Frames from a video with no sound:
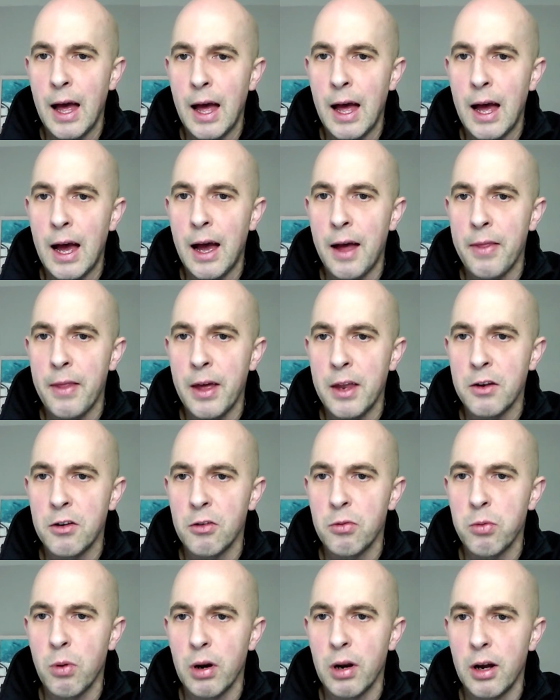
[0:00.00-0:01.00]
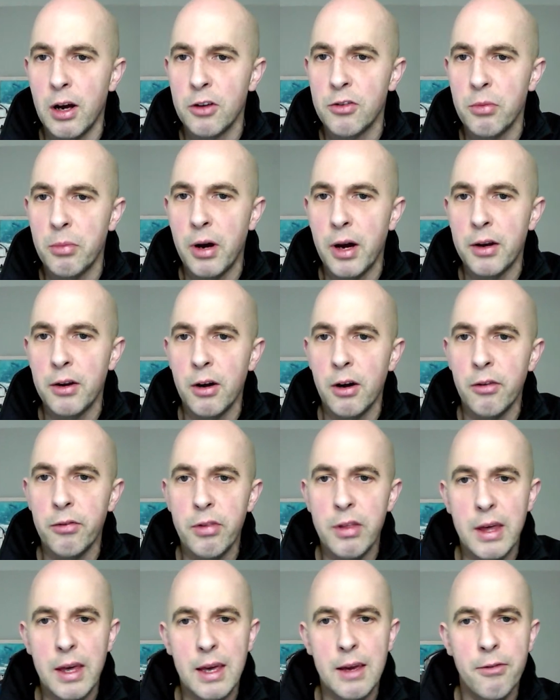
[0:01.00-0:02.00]
And then just one last reminder of
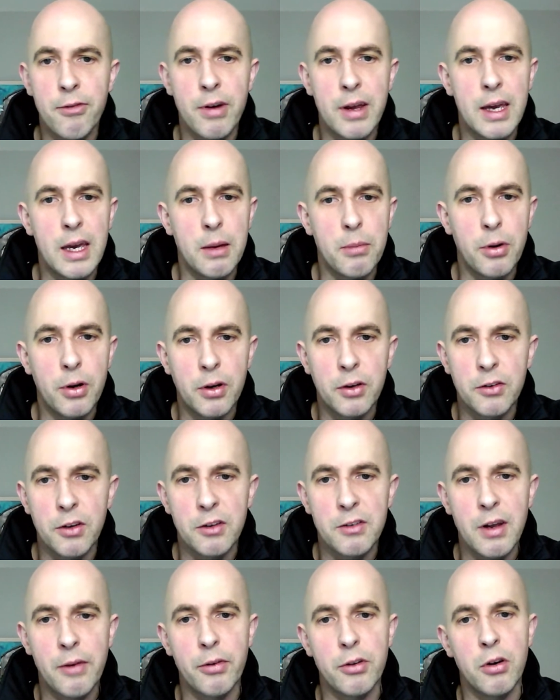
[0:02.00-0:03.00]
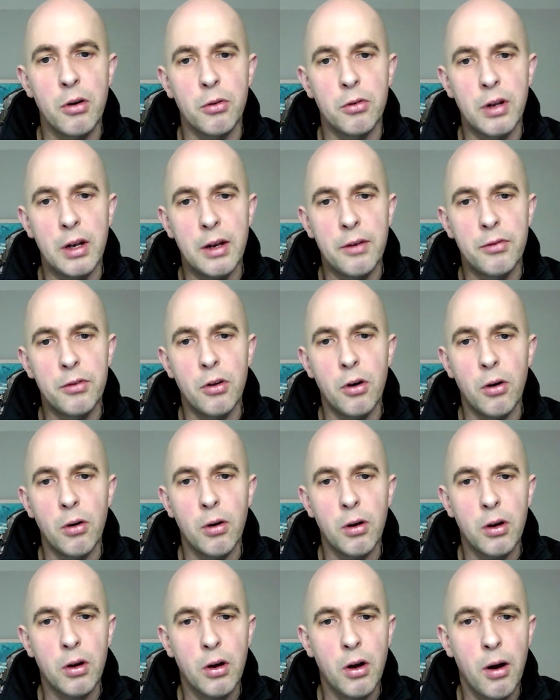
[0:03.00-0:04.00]
the free ebook. So it's
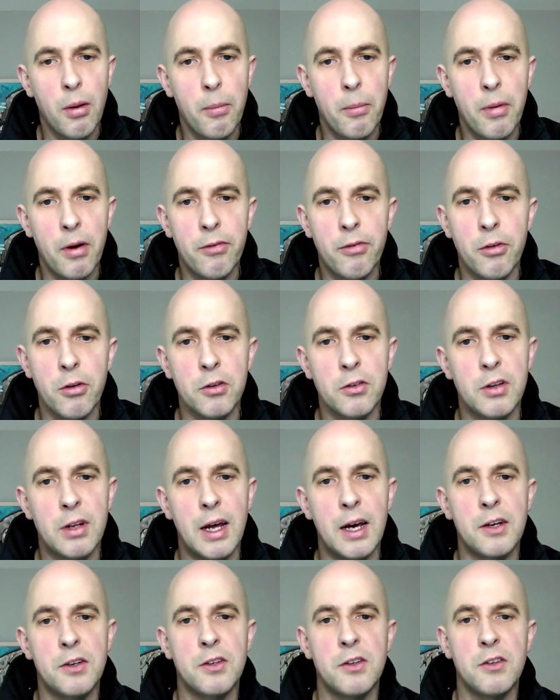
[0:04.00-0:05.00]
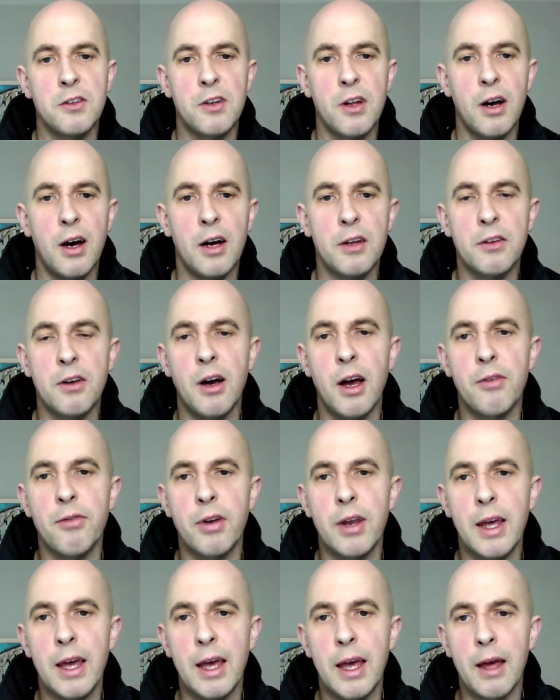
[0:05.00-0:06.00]

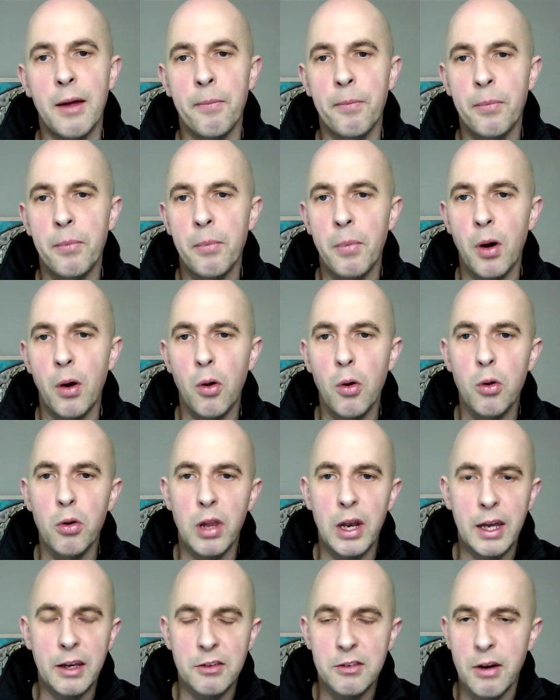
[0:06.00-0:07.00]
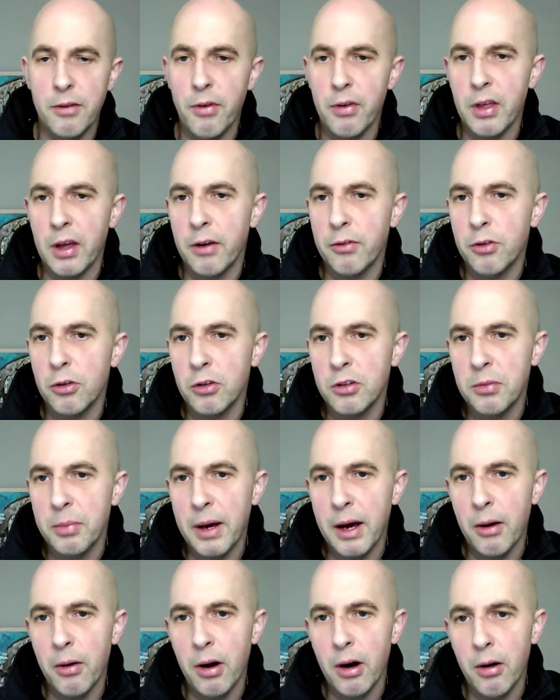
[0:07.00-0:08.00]
nevertoiltolift.com/start-here. But all the links to everything I've talked
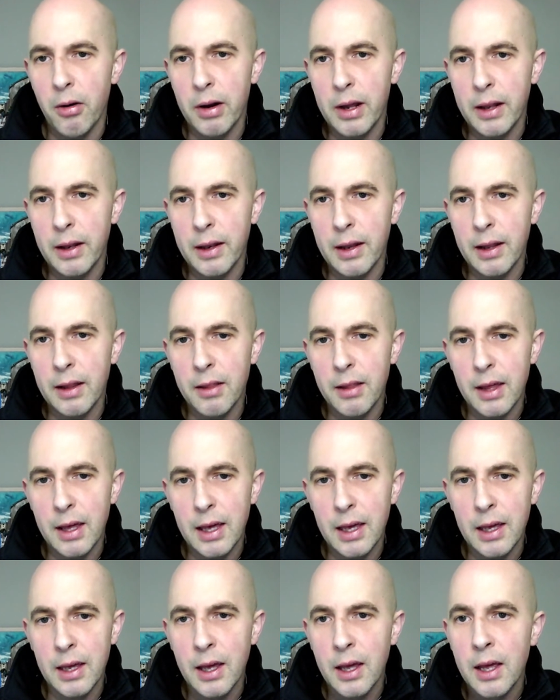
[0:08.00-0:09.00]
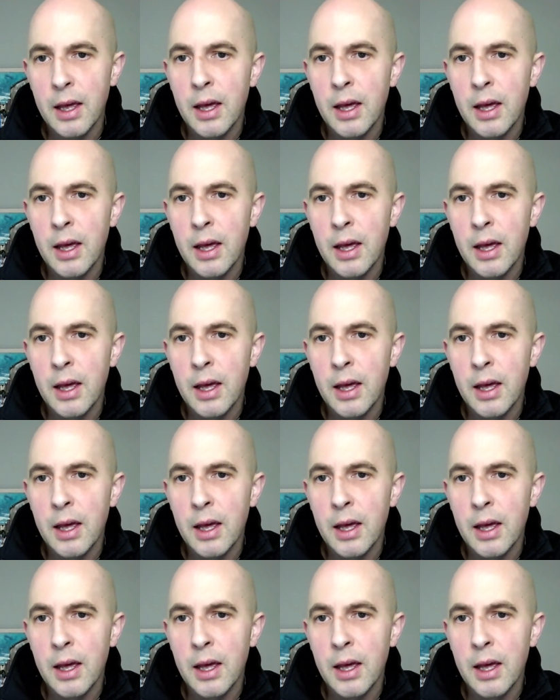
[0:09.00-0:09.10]
about are in the